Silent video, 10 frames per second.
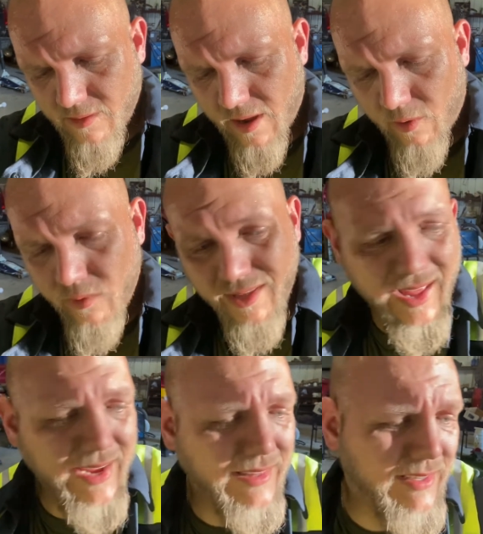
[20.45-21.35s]
I really
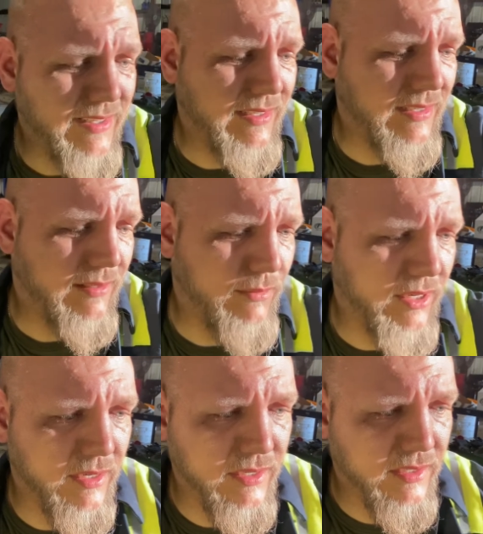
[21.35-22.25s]
like this
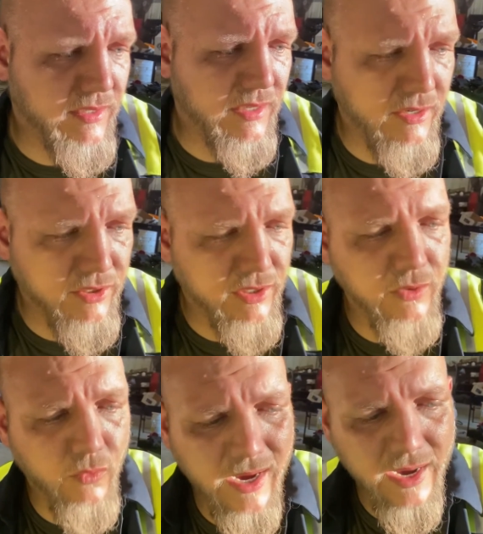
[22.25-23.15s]
because, and I'll show
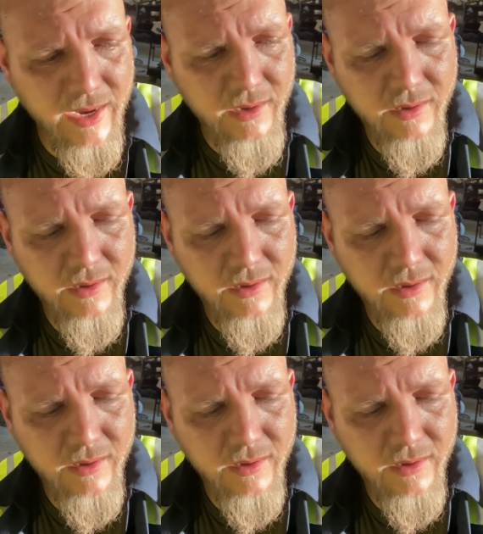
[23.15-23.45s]
you why.